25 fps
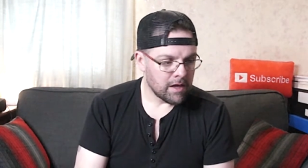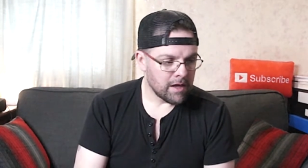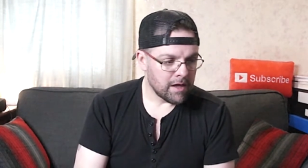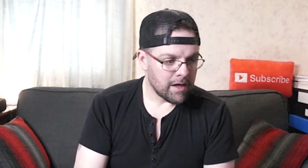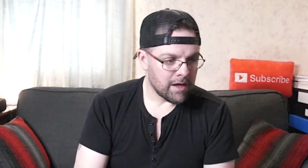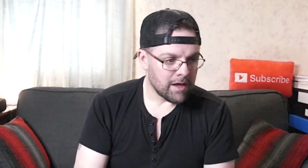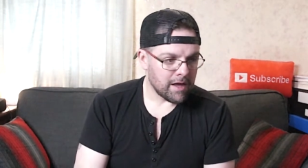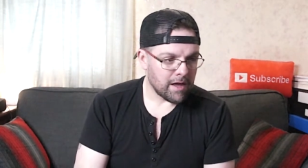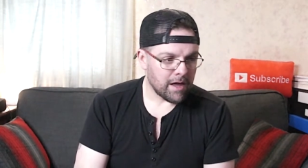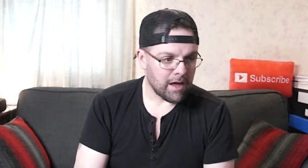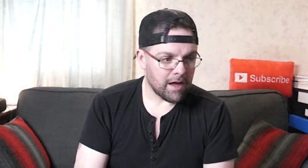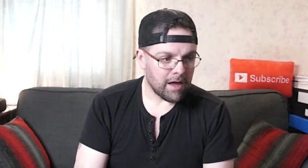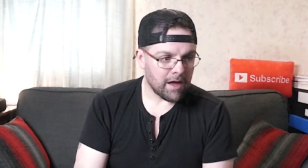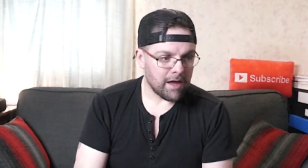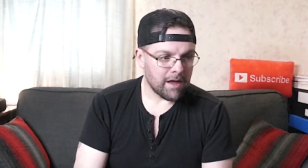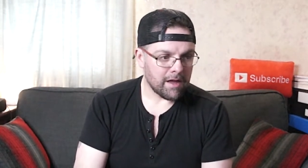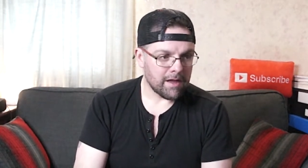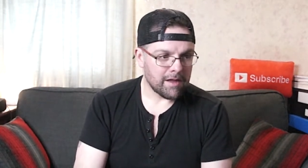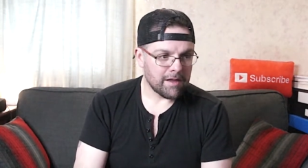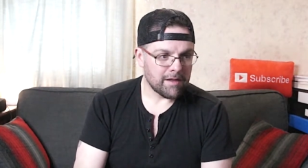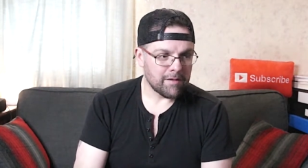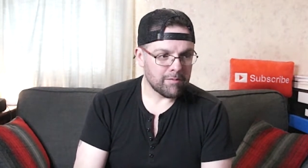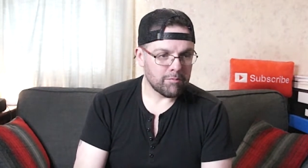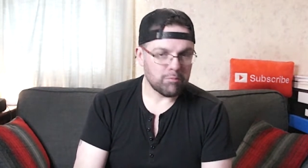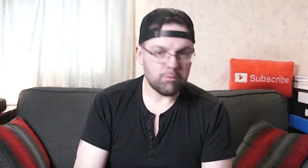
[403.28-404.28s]

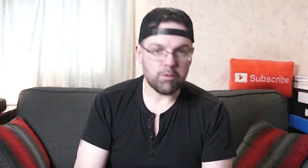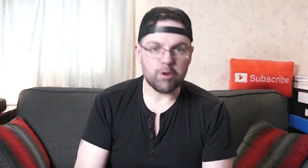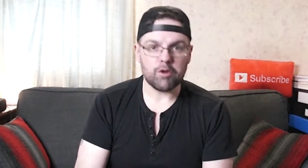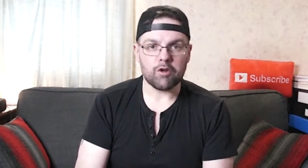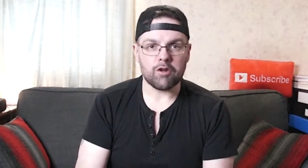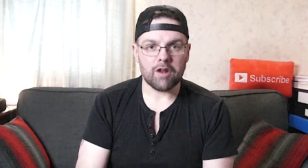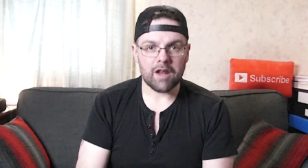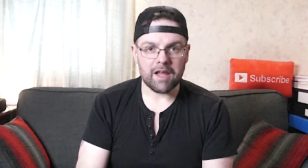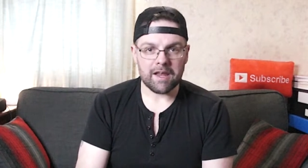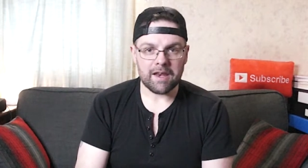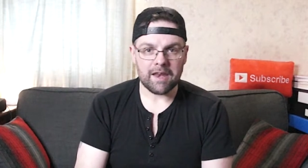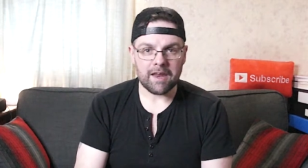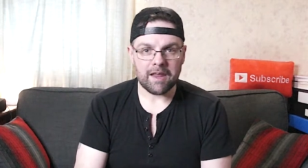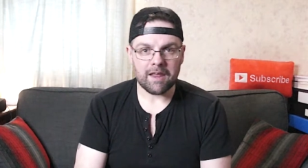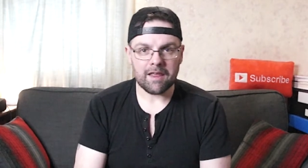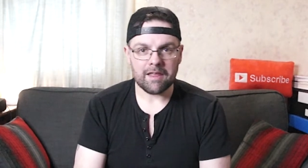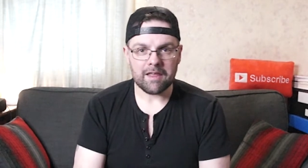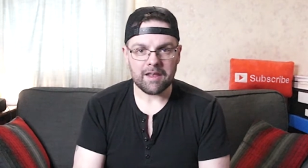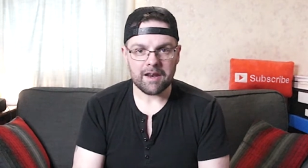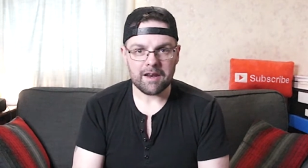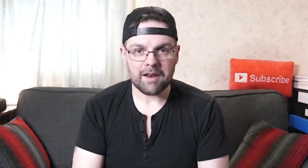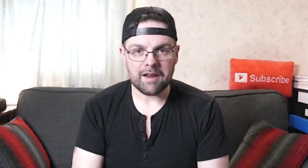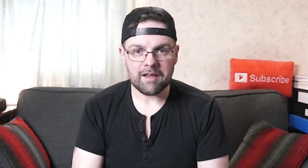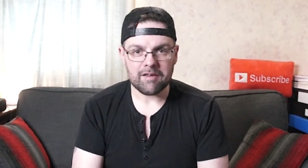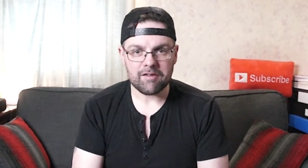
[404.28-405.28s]
boot lid
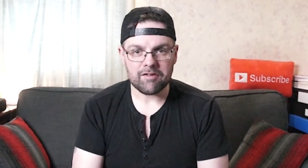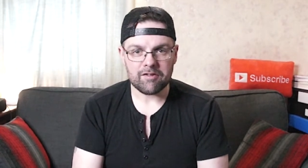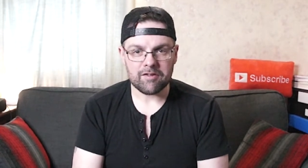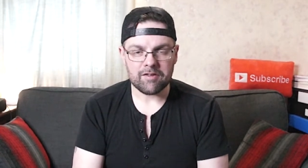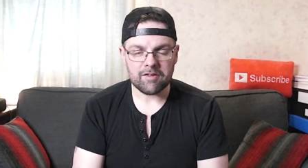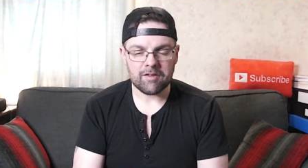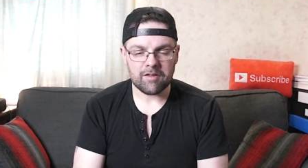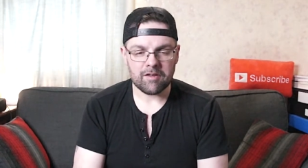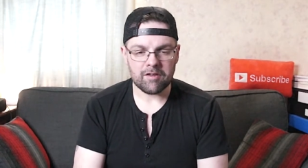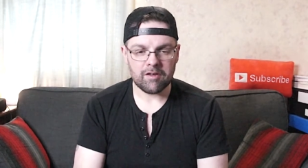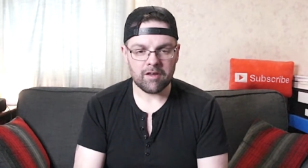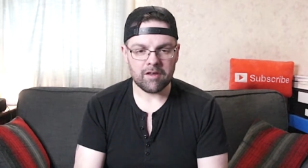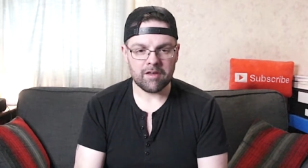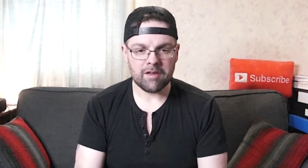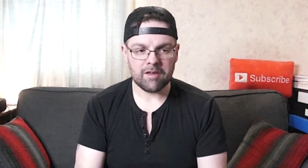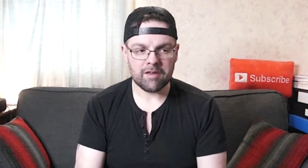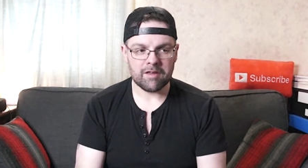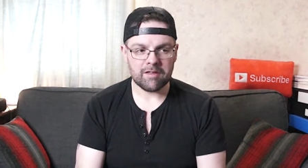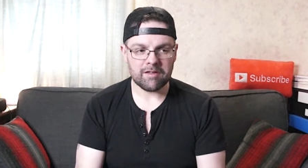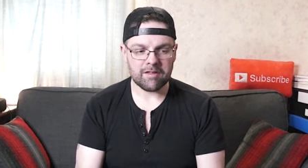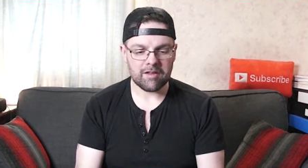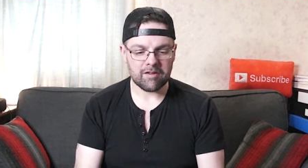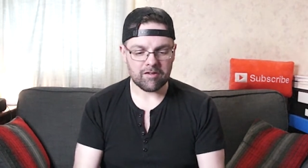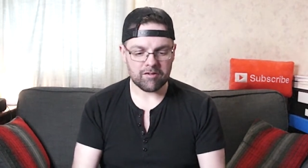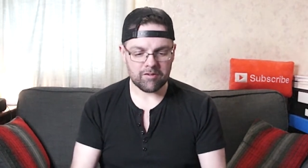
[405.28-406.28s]
that it is, and
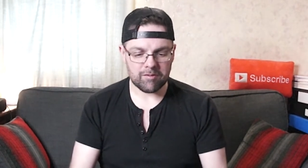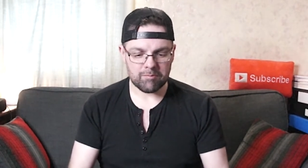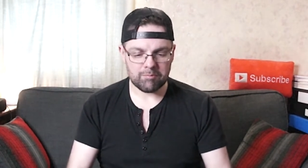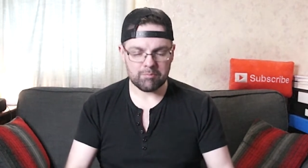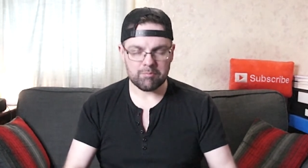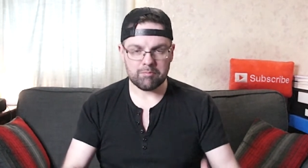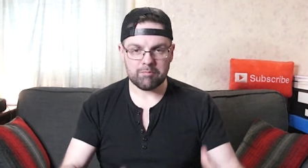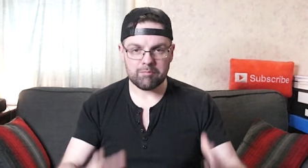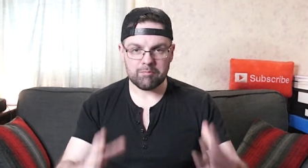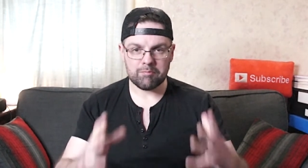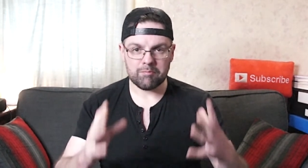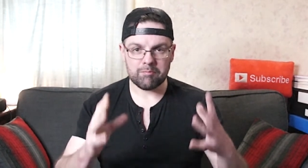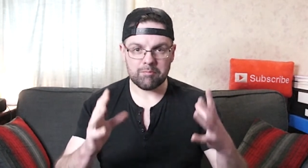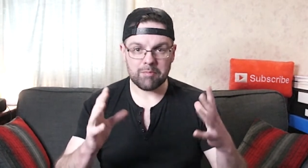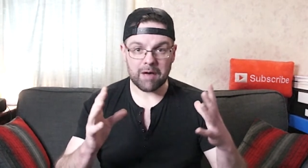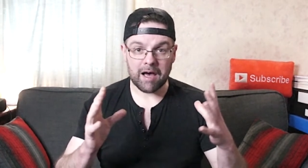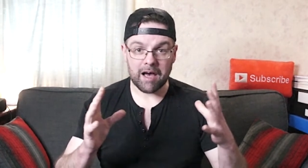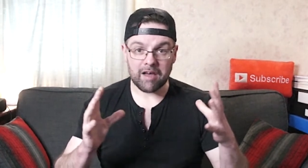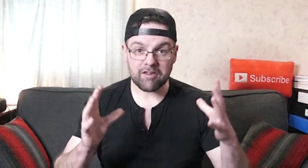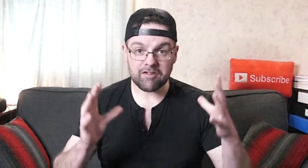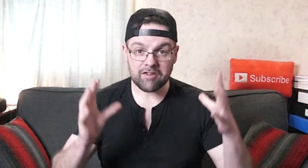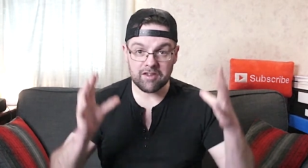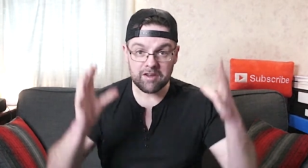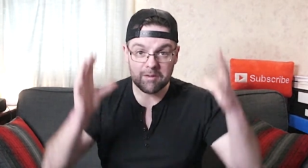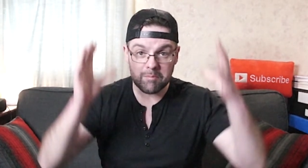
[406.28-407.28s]
this
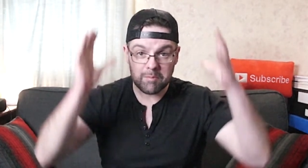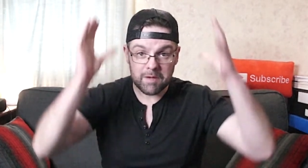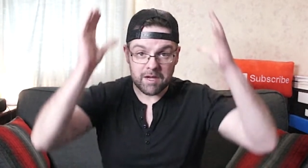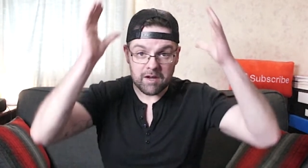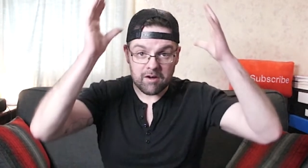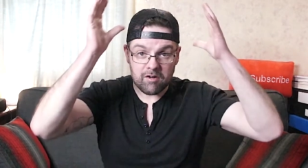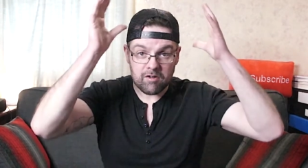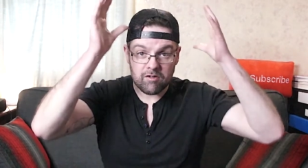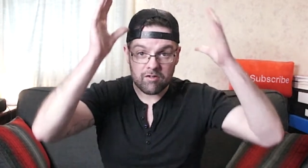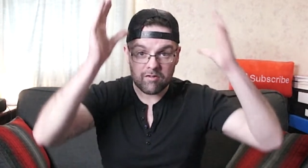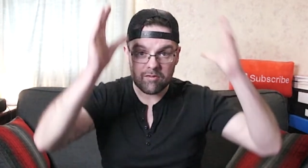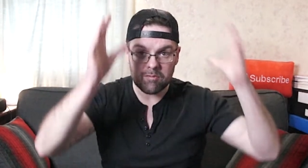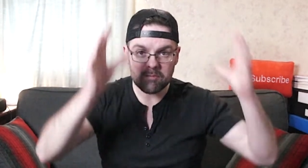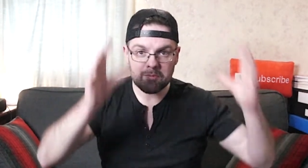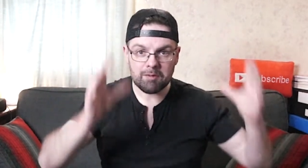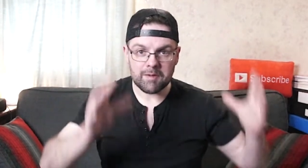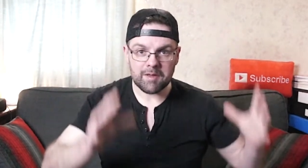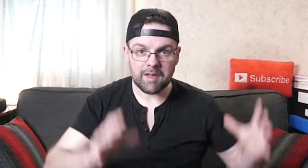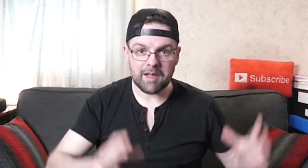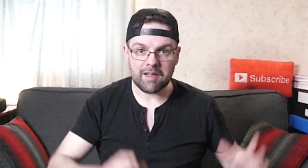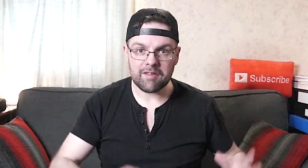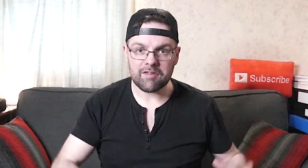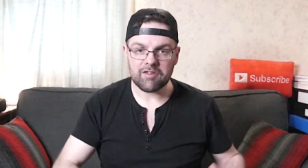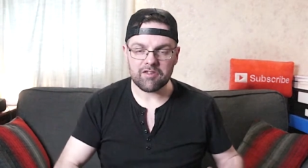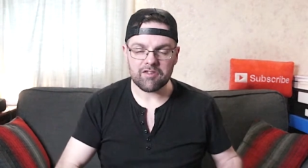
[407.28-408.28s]
basket appears from
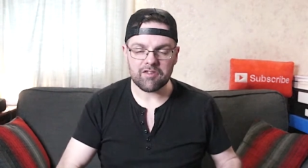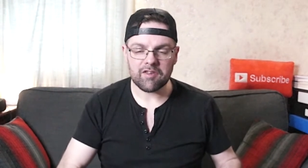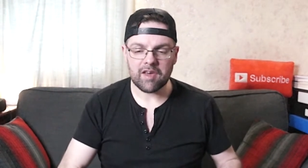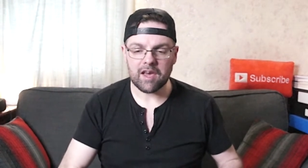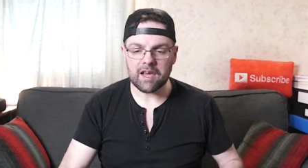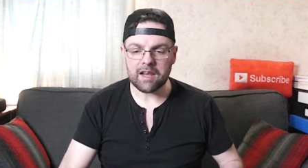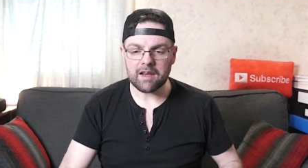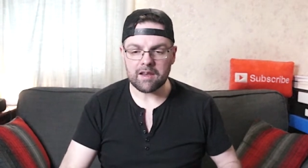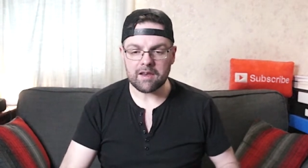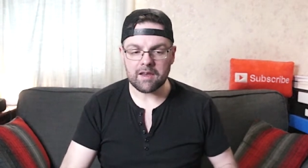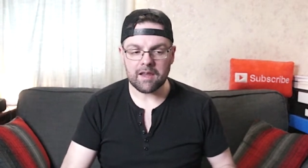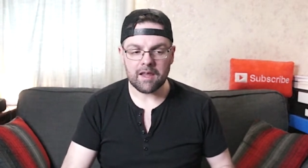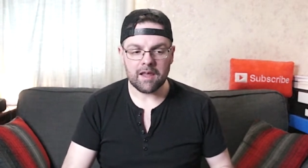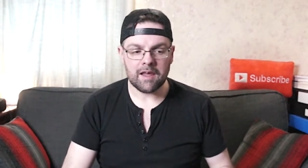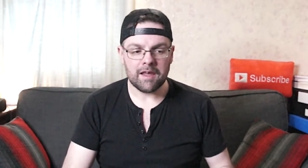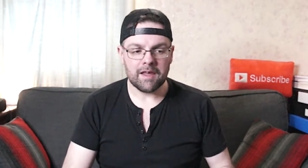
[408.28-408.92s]
inside it.